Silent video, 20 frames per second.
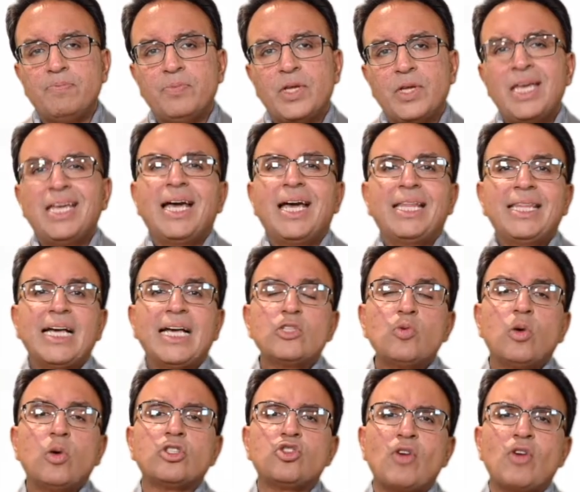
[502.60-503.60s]
And that's
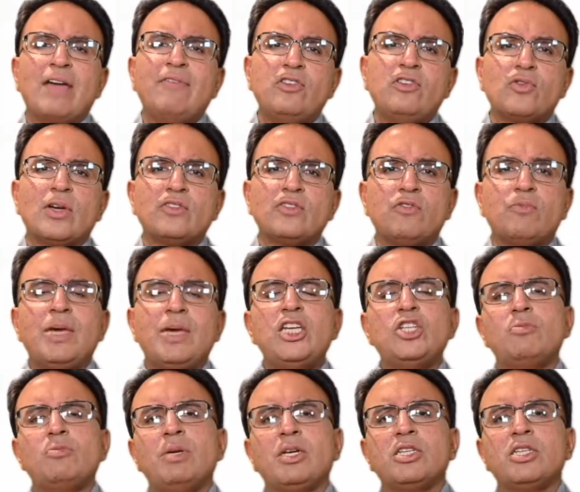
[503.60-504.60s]
what's driving
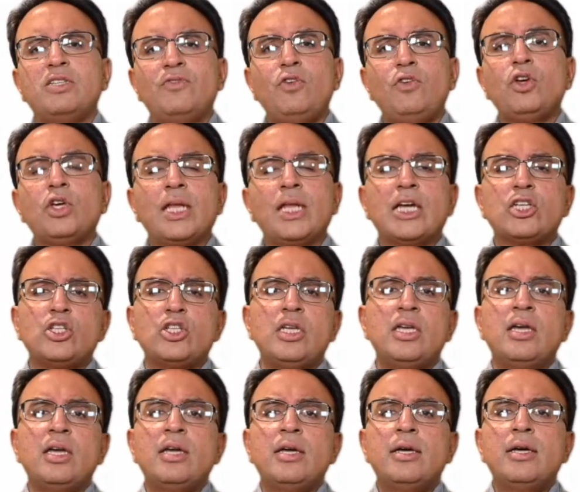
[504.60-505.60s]
transformation, because if you can actually
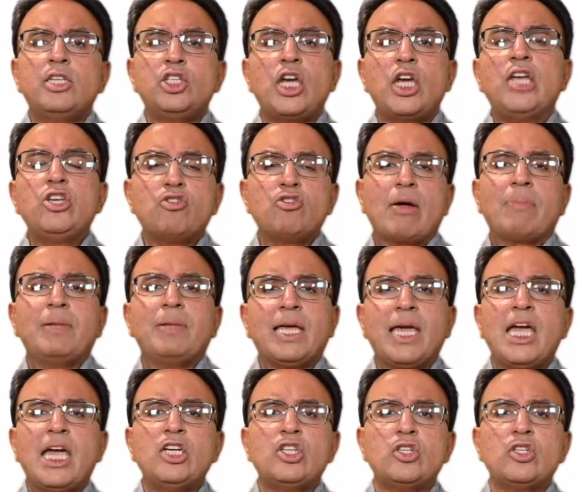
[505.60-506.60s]
change your
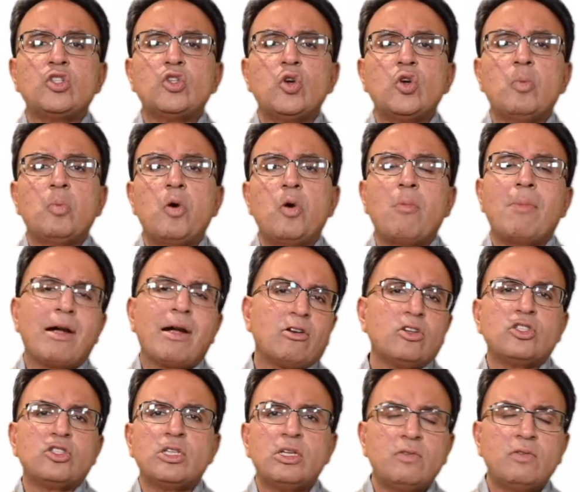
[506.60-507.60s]
application to a more
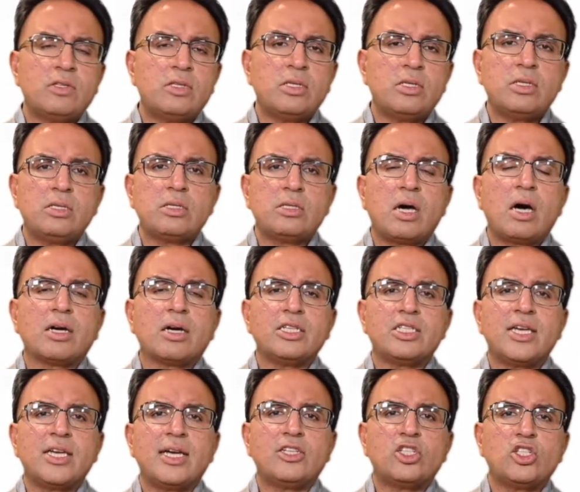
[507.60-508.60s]
microservices
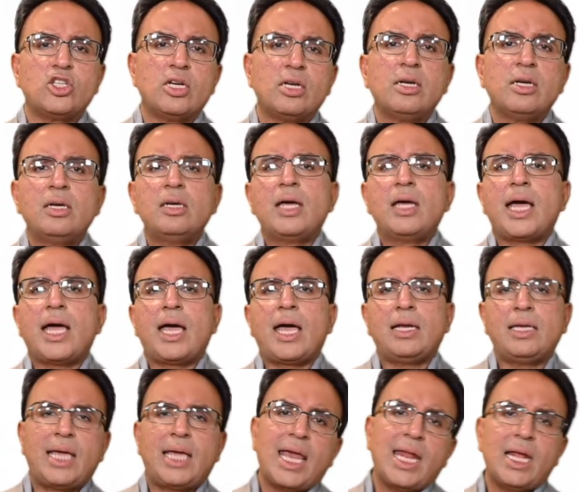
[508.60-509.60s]
architecture and
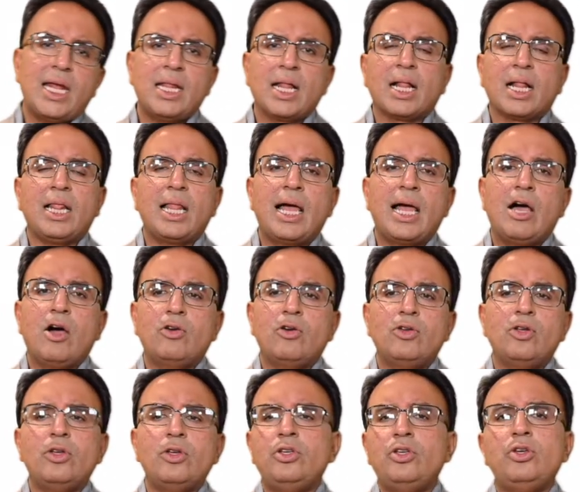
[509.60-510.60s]
get it in the cloud,
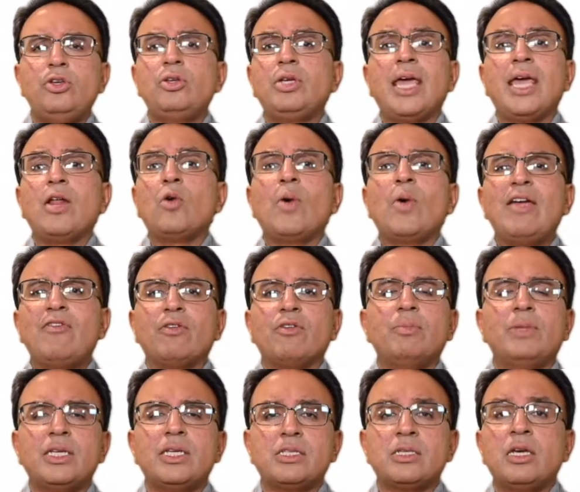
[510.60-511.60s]
you'd get away from
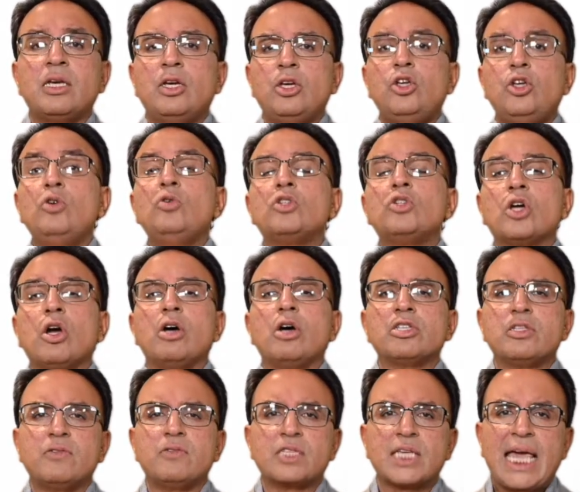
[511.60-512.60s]
this huge cost
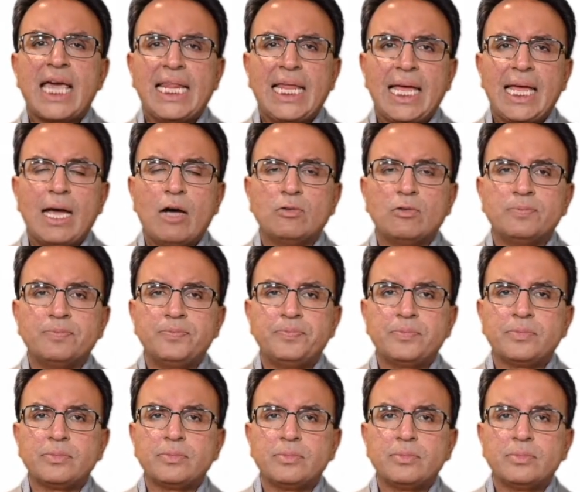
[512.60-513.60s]
of scaling out.
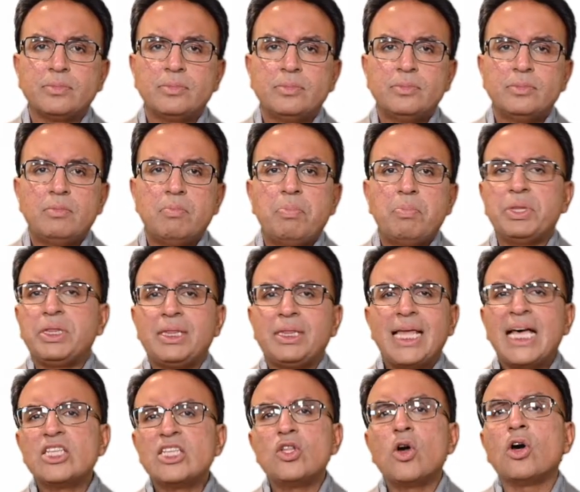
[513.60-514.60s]
But
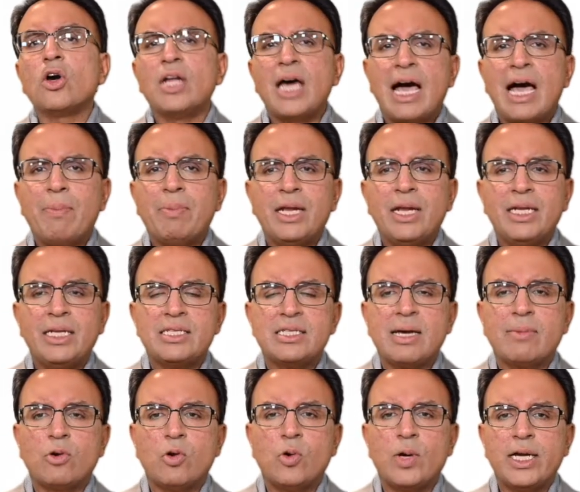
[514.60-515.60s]
that's not going to happen anytime
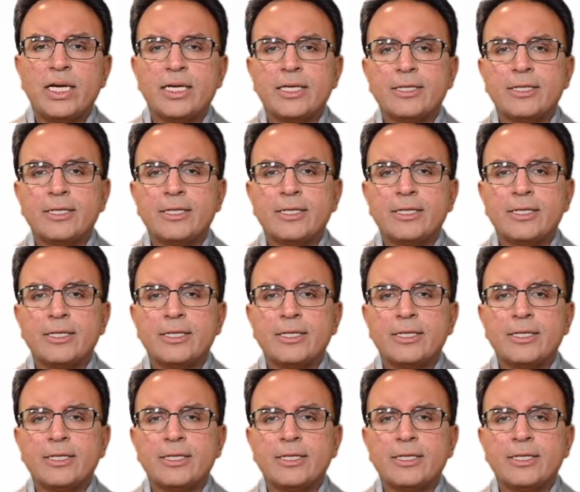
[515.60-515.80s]
quick.